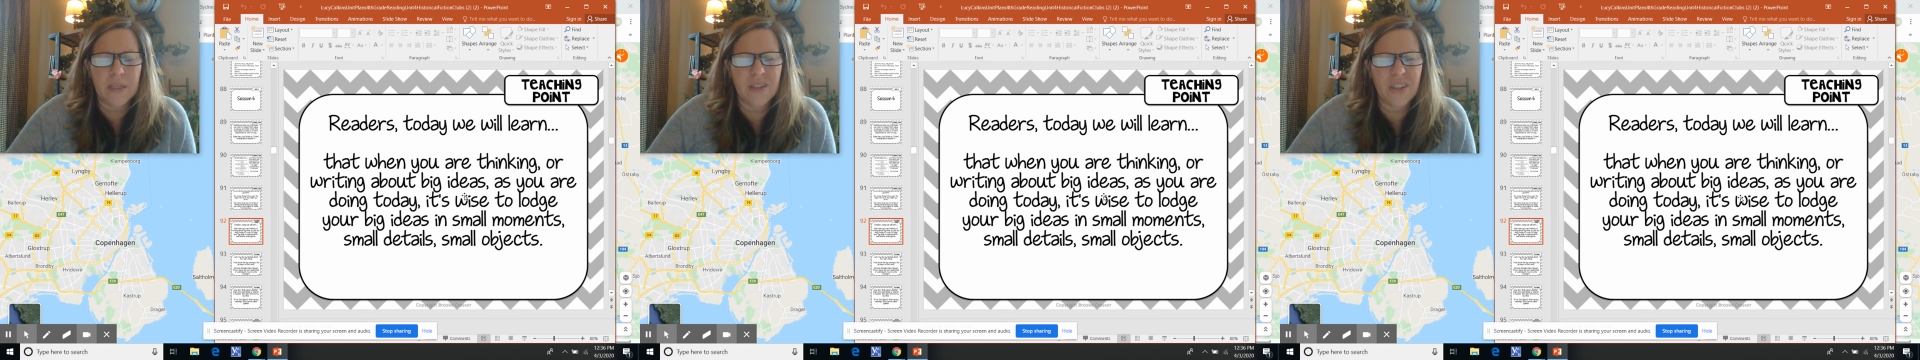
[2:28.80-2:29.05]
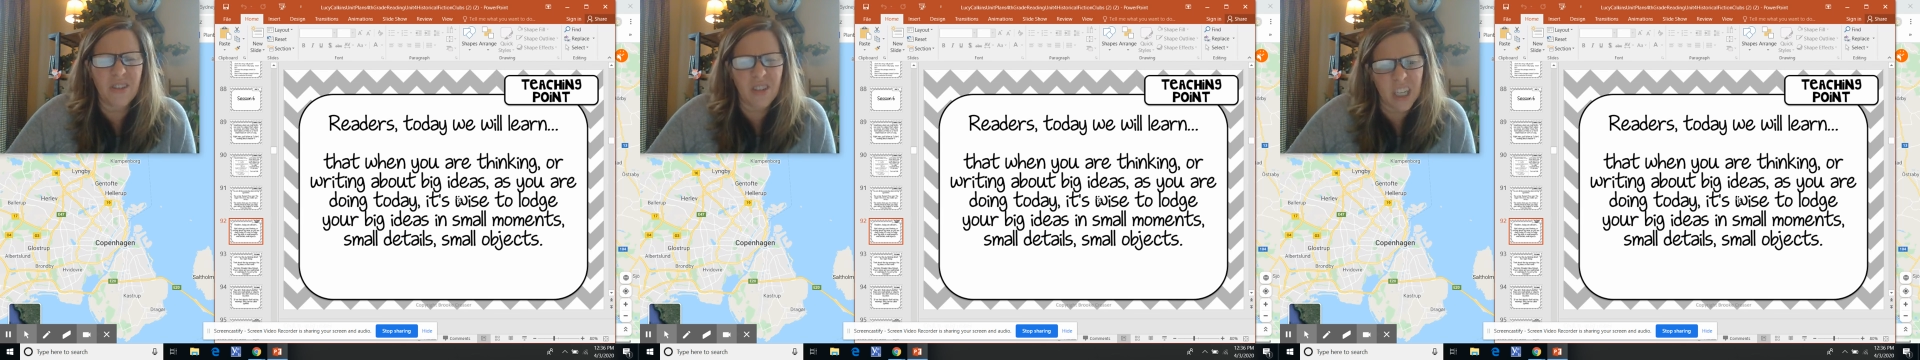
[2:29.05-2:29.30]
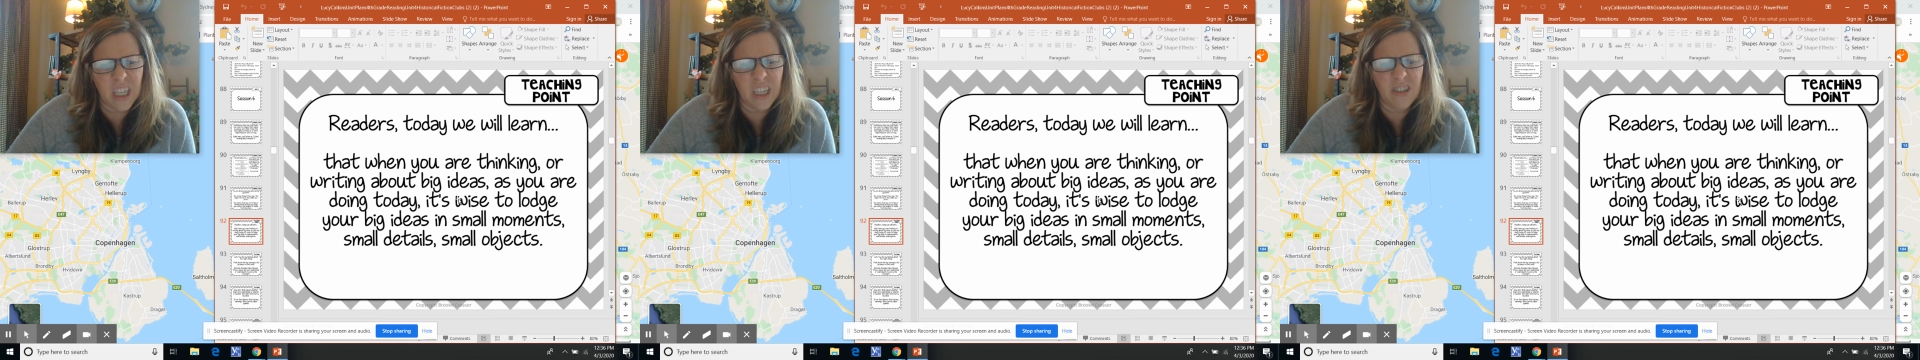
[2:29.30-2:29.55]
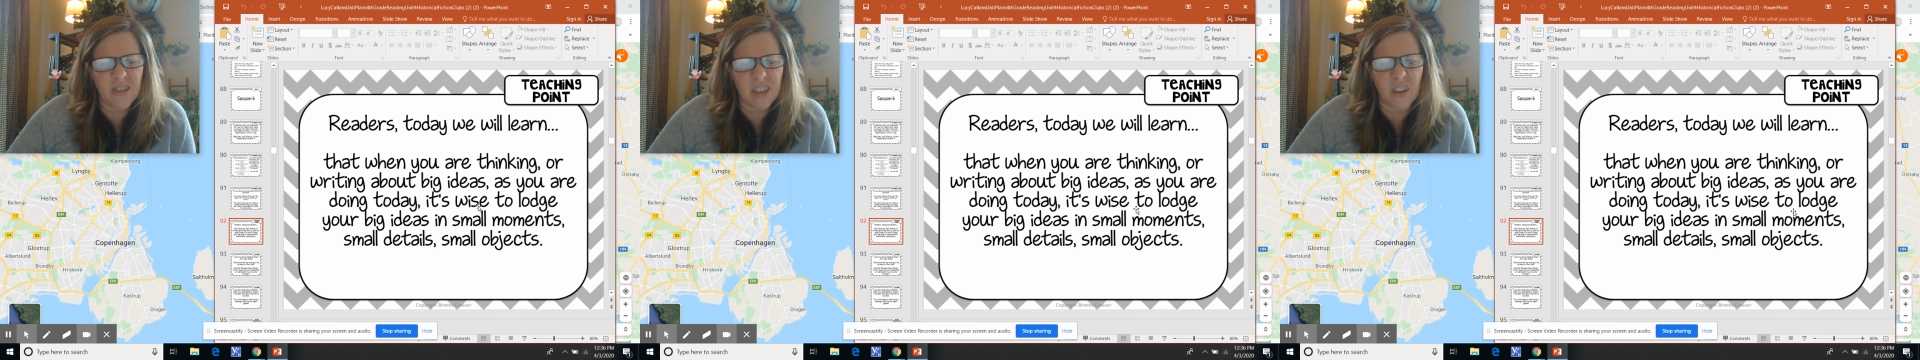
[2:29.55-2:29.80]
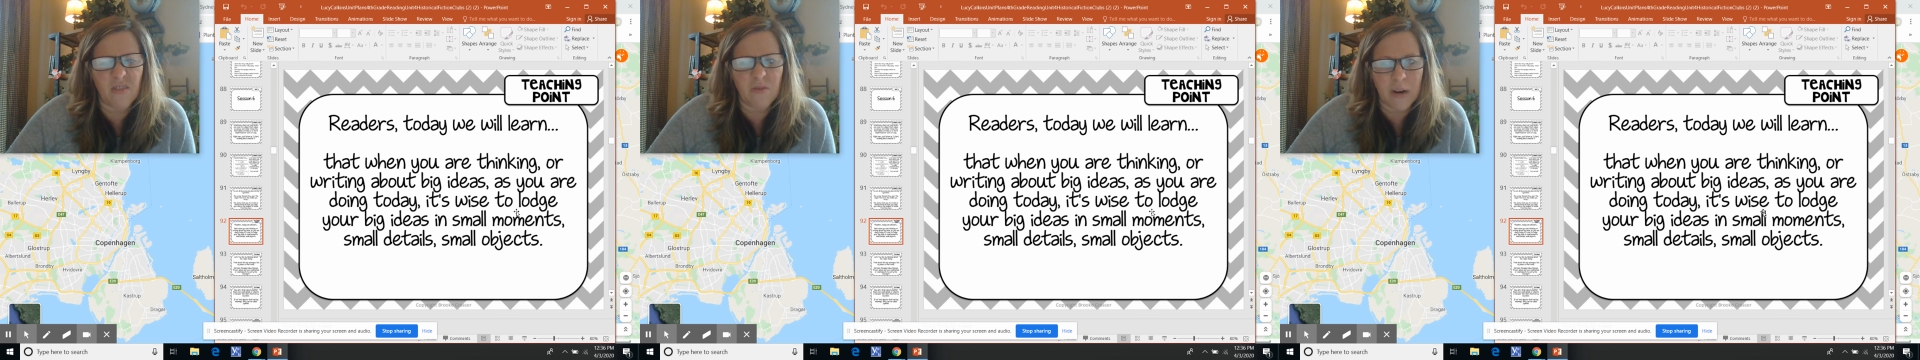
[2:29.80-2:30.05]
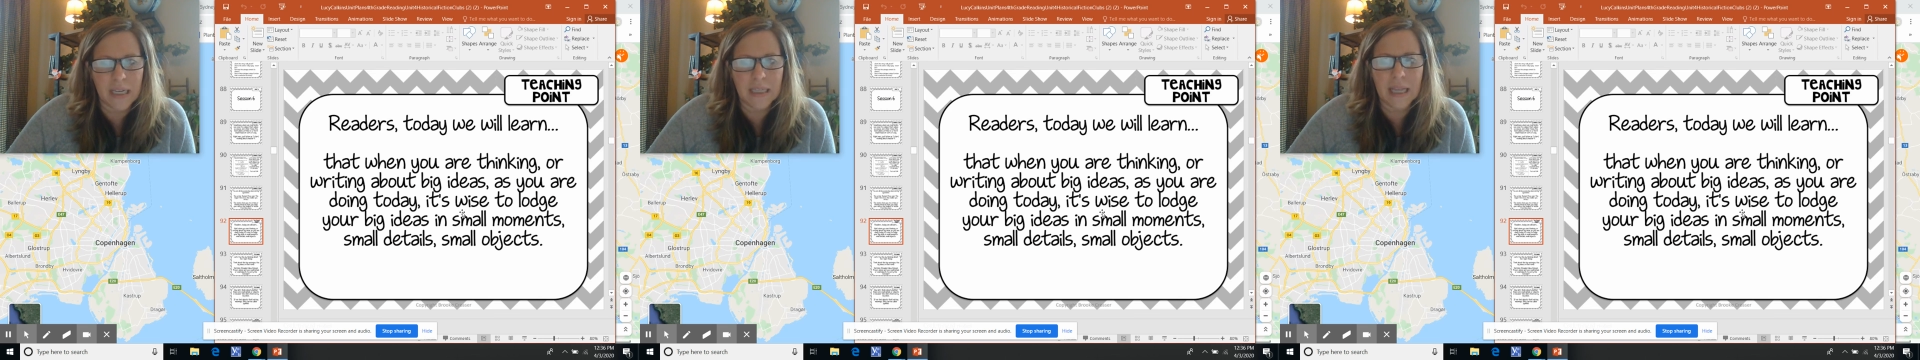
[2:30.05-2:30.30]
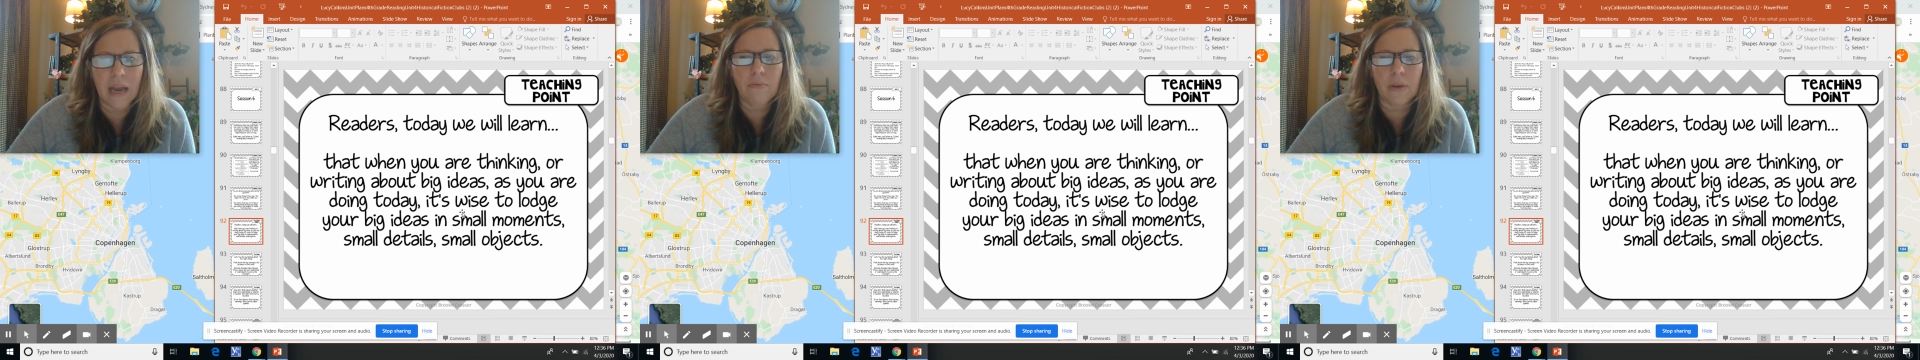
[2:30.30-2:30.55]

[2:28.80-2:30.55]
And so you're saying to yourself, what does that